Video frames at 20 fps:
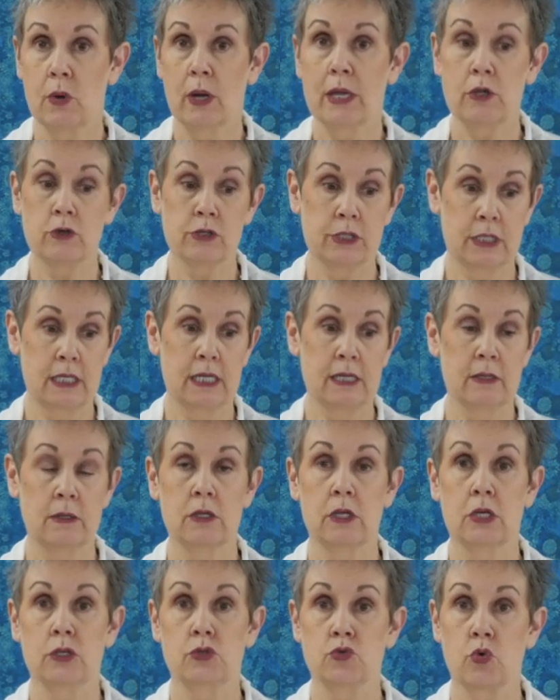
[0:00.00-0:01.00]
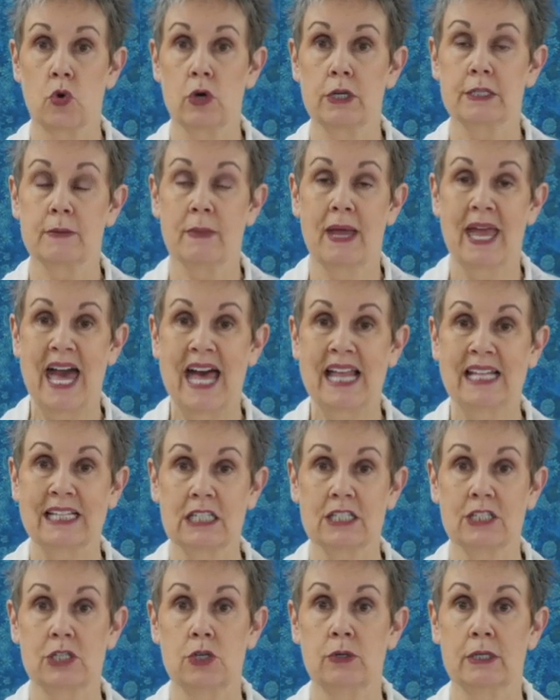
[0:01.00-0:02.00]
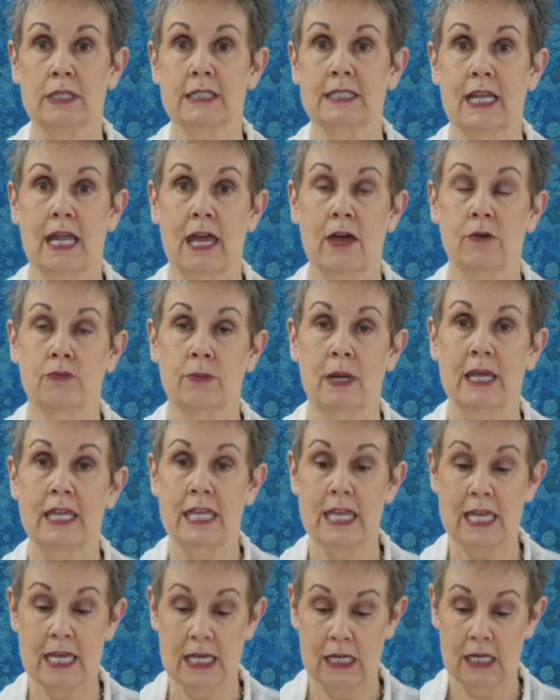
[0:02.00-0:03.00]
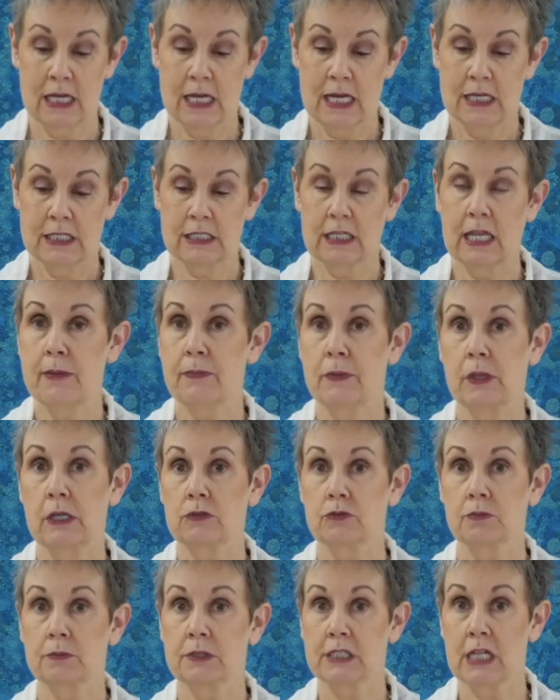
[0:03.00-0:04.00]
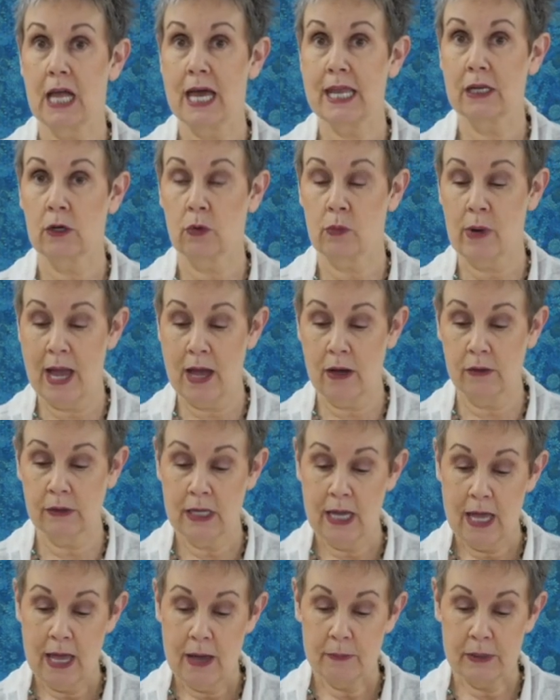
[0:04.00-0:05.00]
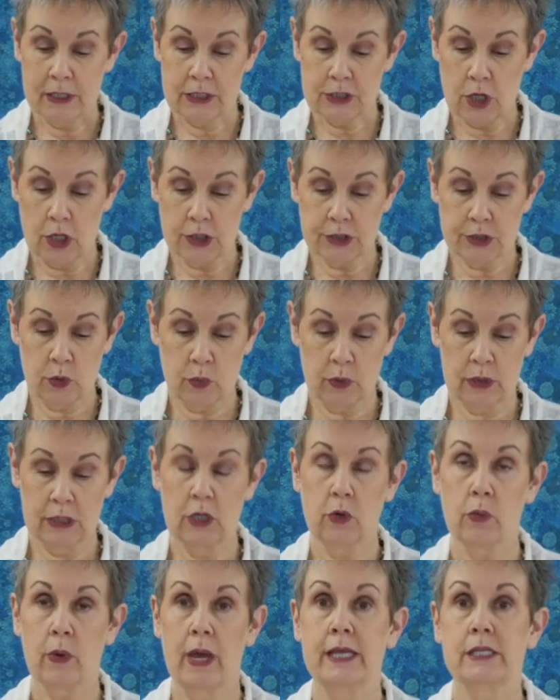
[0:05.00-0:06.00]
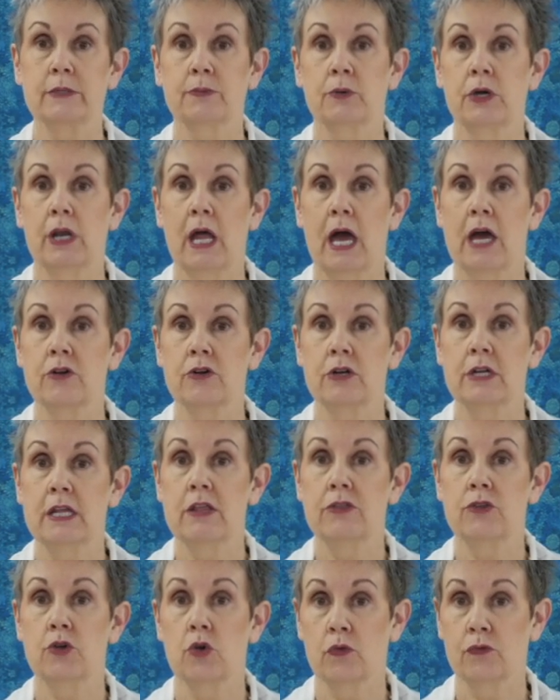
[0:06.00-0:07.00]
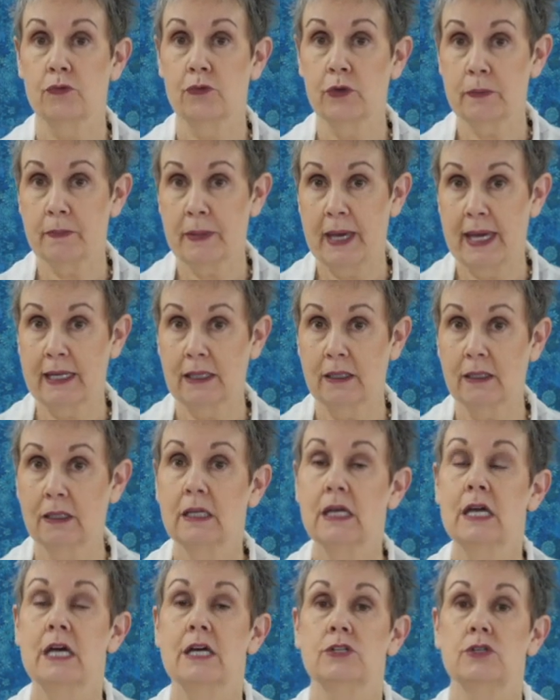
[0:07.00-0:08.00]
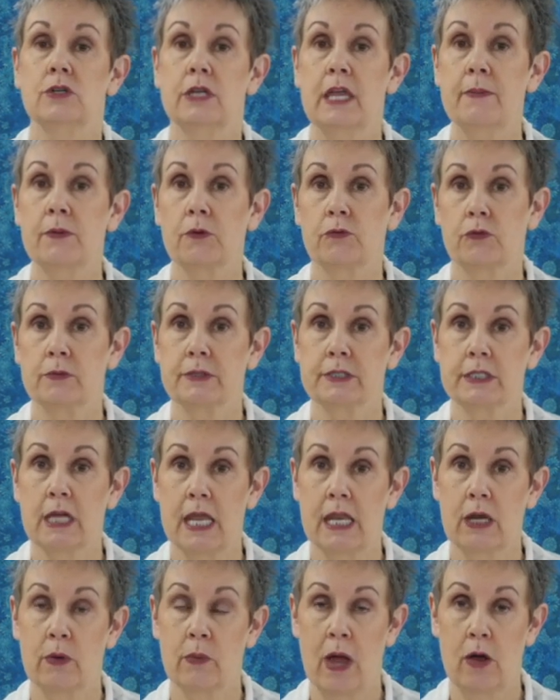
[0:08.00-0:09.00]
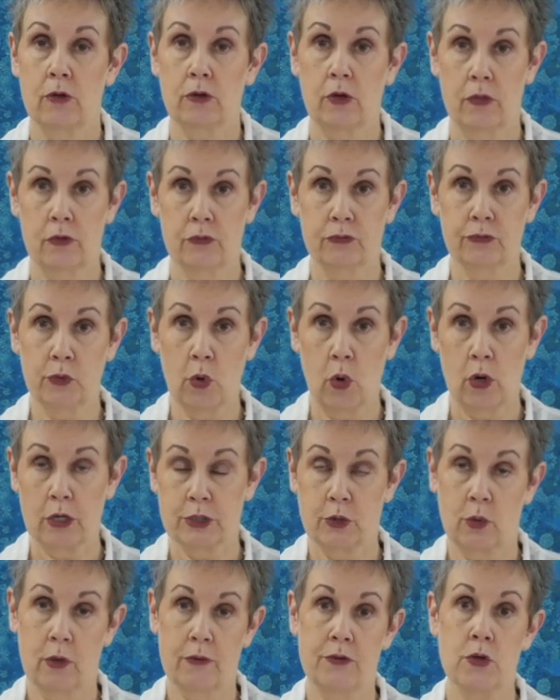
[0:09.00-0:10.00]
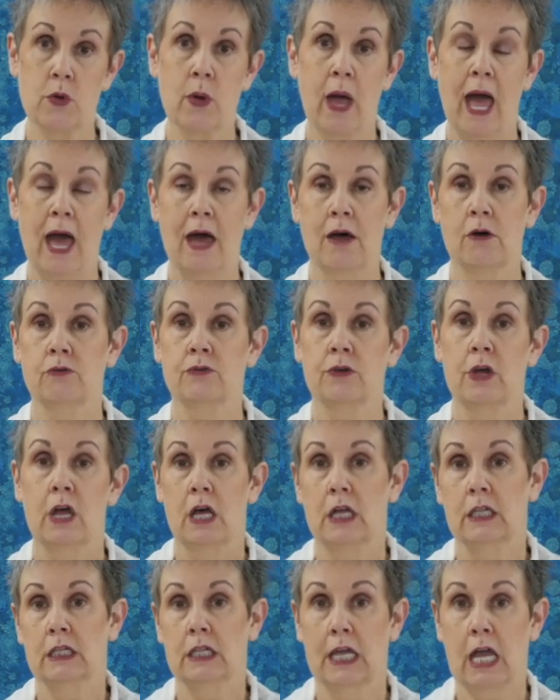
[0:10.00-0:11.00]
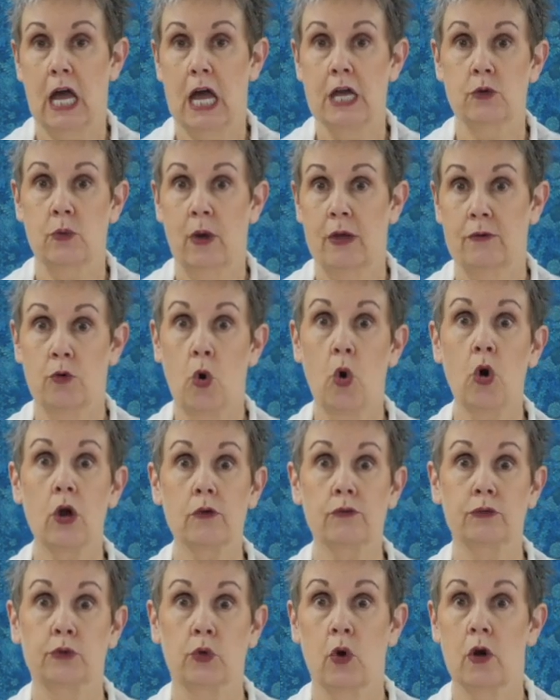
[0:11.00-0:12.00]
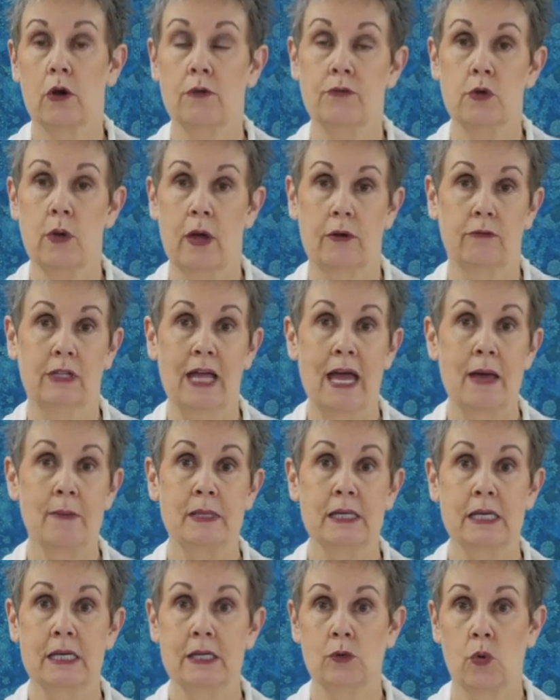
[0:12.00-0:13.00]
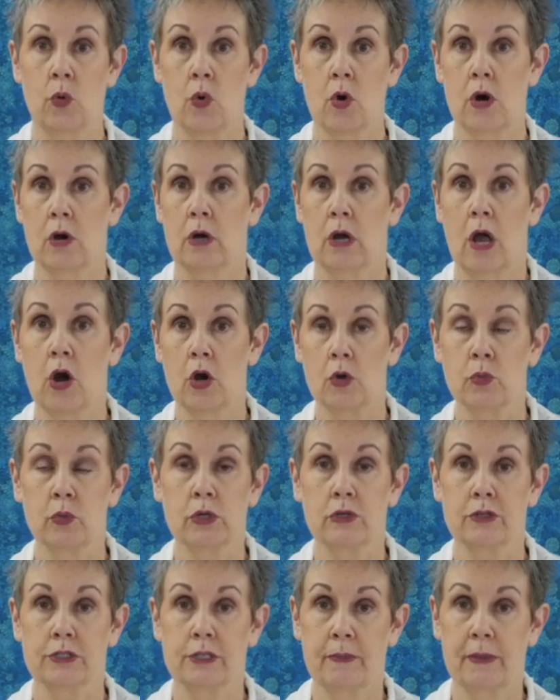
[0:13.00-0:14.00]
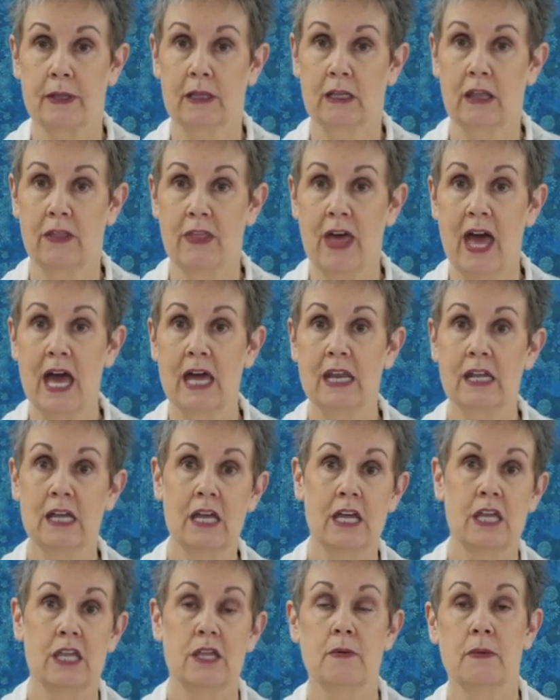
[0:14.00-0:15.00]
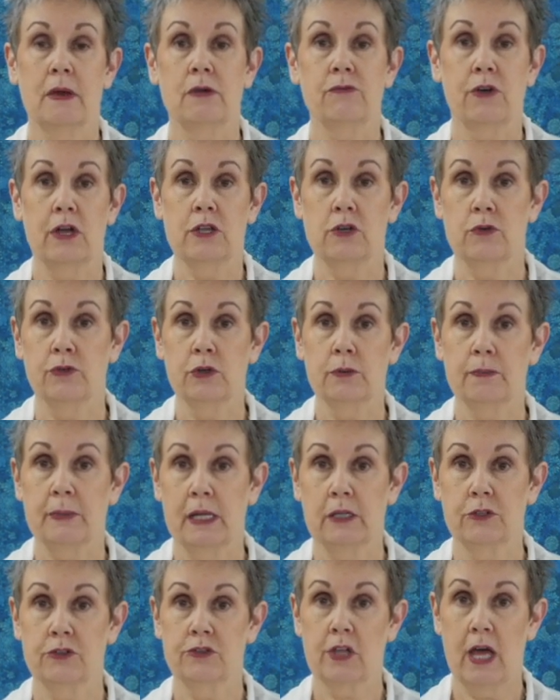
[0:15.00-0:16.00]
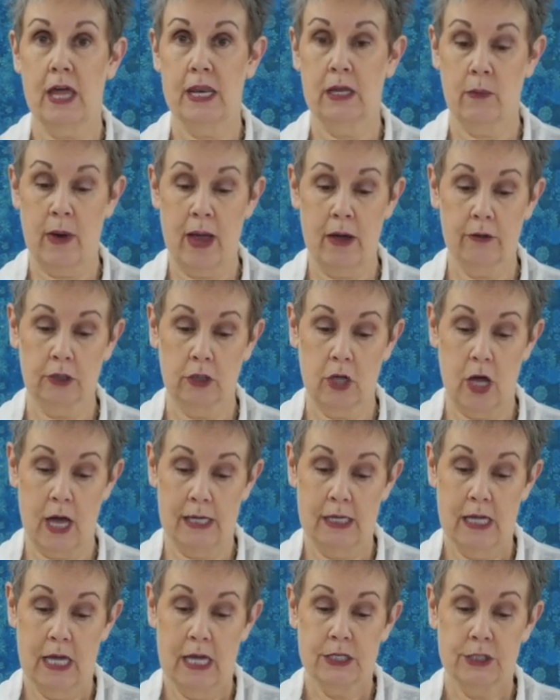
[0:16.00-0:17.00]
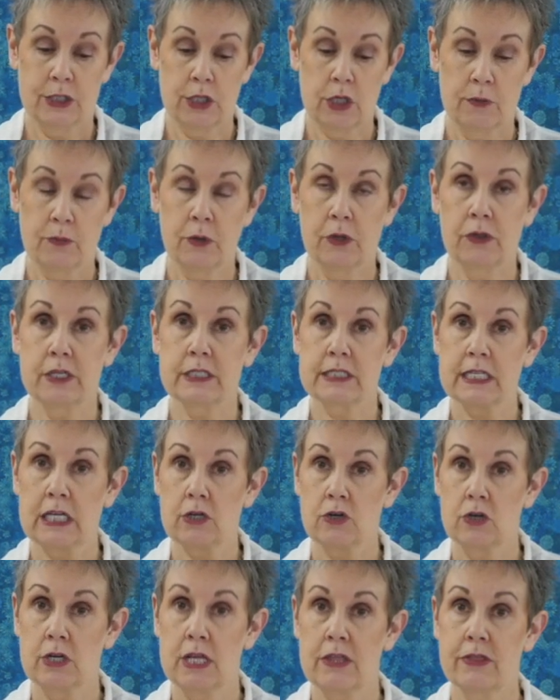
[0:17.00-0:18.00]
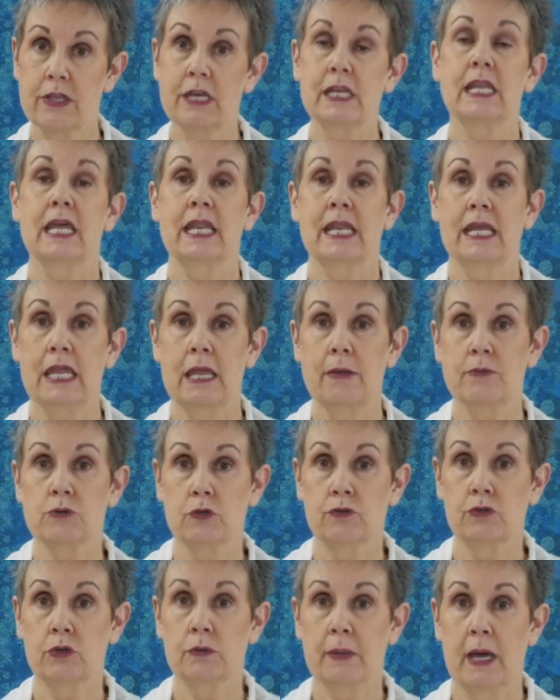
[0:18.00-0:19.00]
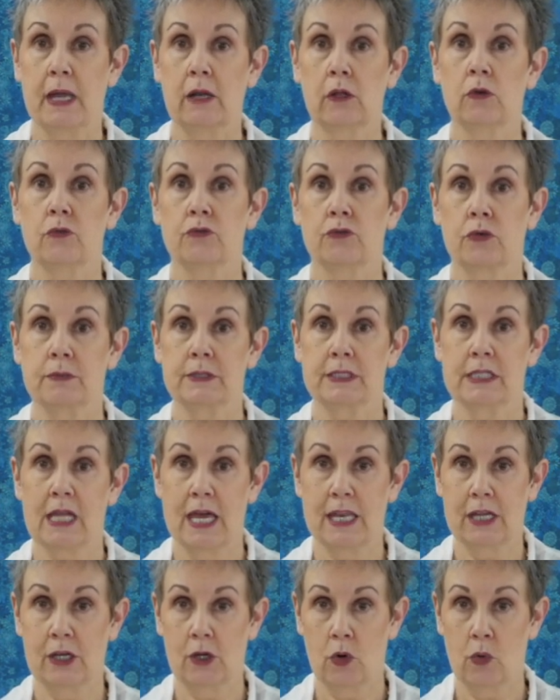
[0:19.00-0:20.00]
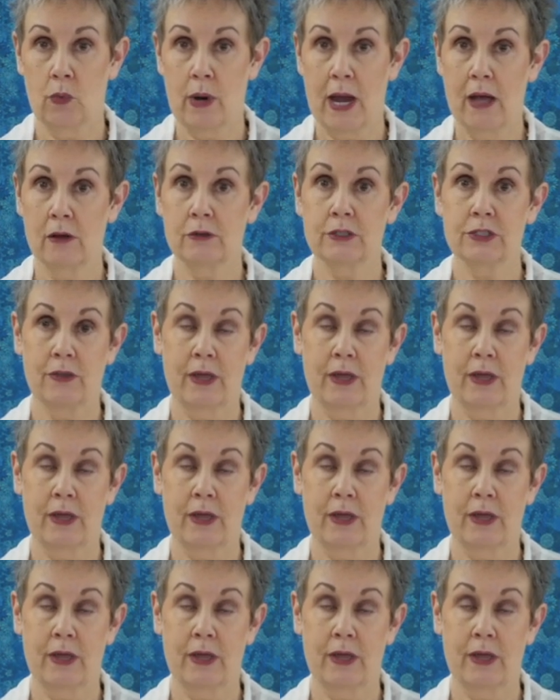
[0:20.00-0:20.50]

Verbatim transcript: I use it in drawers in my Alex units that I have from IKEA to keep things from sliding around, but it's also really great to put underneath your foot pedal to keep it from sliding around on the floor. So if you have, like I do, I have cork floor. If you have laminate or hardwood or something like that, you might find your foot pedal sliding around a lot. So you could put this underneath it, and it keeps your foot pedal from sliding around.